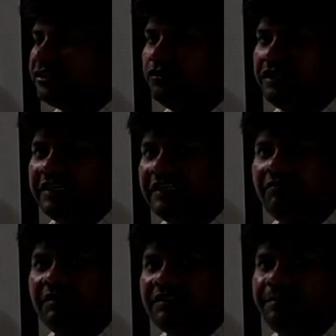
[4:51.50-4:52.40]
unit, there
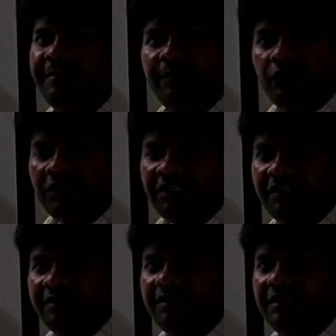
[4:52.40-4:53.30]
will be some
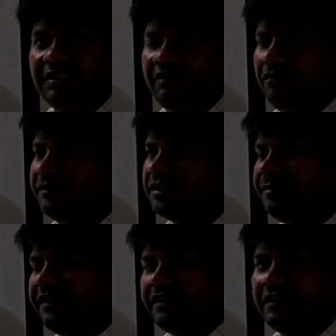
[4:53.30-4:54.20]
memory, there will be
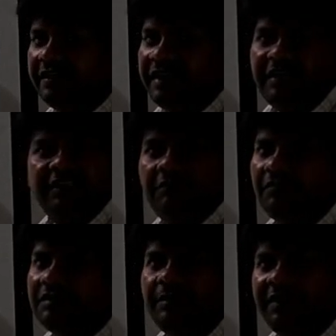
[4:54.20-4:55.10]
some interconnect, there
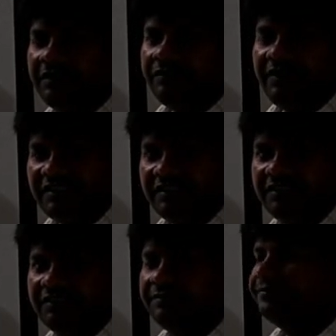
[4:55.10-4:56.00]
will be some
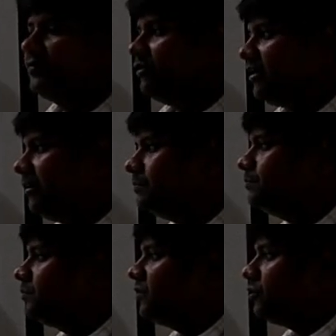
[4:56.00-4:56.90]
interfaces. Okay,
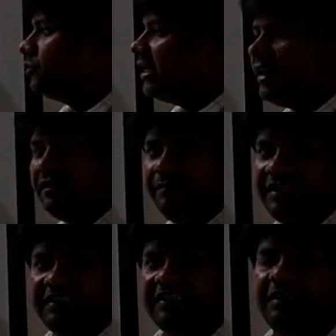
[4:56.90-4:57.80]
so that
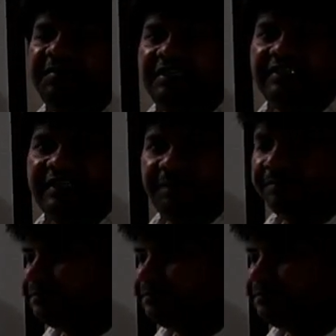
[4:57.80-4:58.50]
basic remains same.